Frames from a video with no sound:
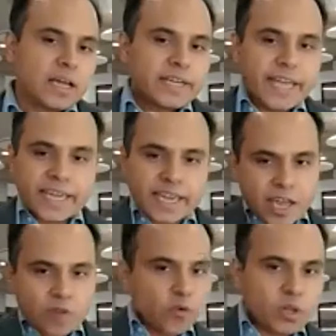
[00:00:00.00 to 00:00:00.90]
taking
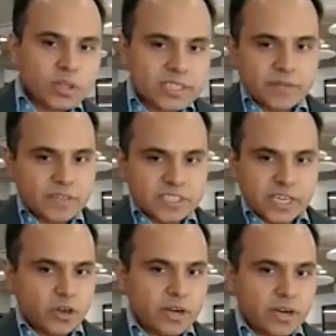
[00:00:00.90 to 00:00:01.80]
care of all the safety
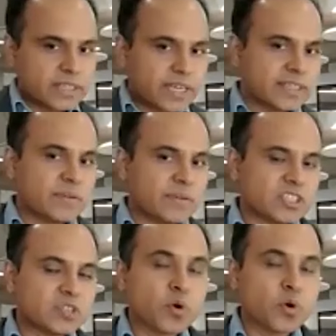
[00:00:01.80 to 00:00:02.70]
security thing that we just
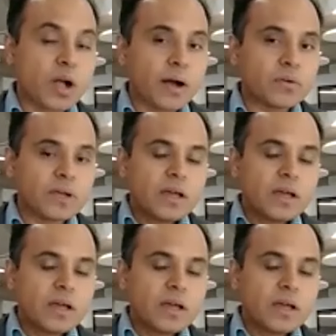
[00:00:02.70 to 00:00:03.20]
spoke about